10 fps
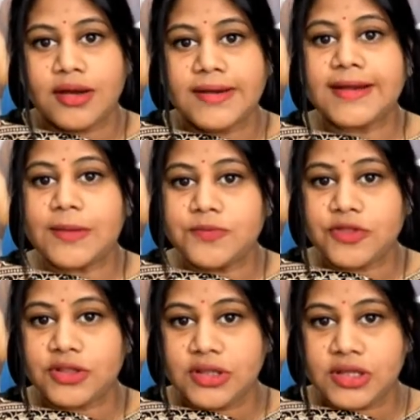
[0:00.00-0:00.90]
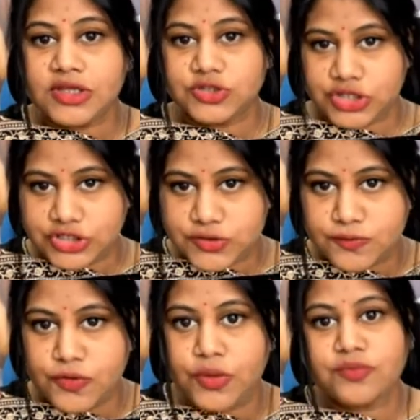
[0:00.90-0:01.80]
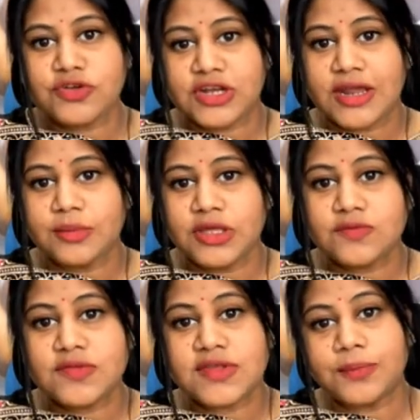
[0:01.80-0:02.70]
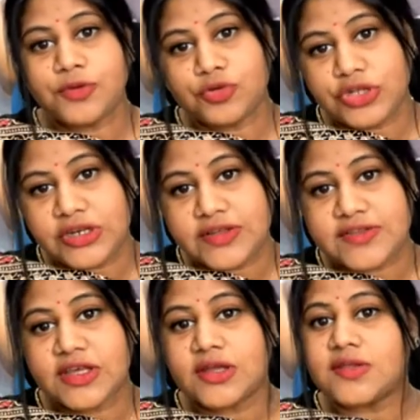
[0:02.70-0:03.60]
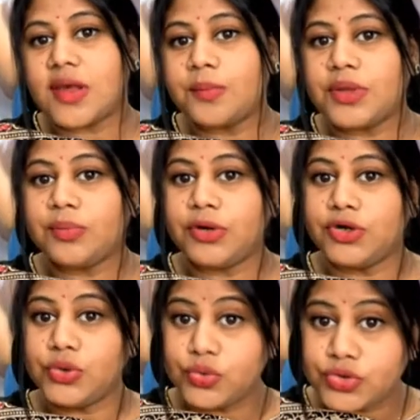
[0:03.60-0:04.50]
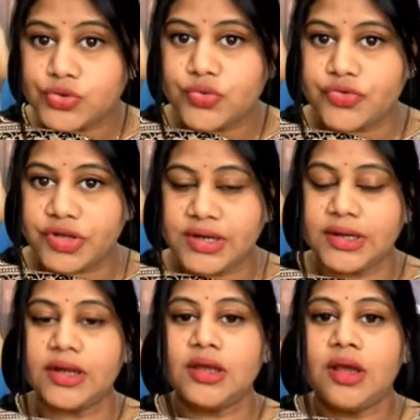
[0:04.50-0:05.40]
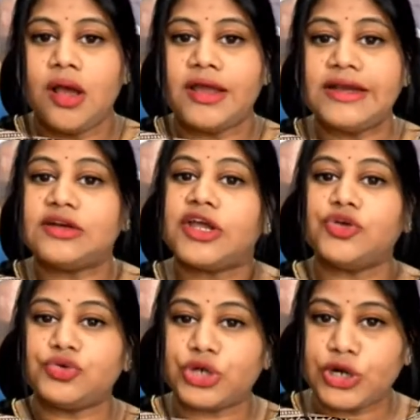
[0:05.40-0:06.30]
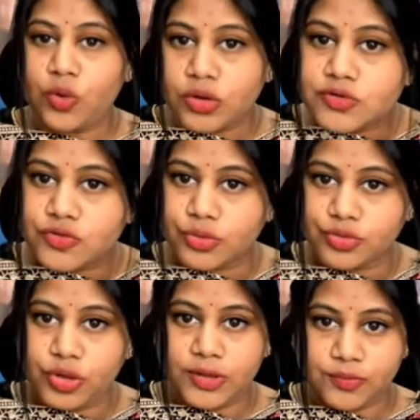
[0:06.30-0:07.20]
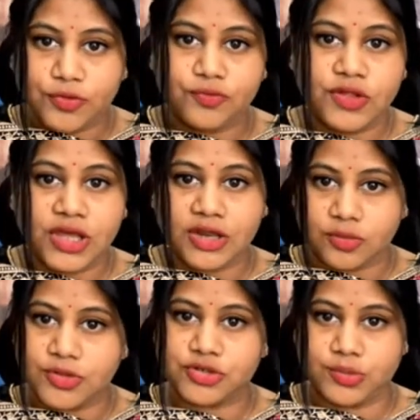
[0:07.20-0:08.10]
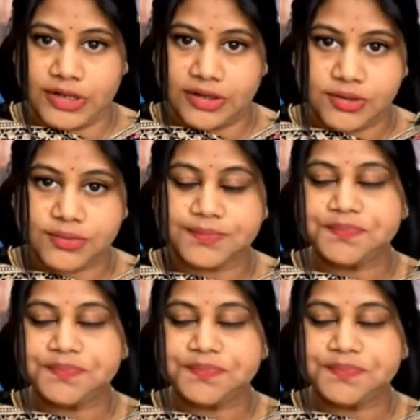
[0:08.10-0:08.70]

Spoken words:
It comes in the injection form, which can be given subcutaneously, and some people do use it intrauterine also to improve the endometrium layer.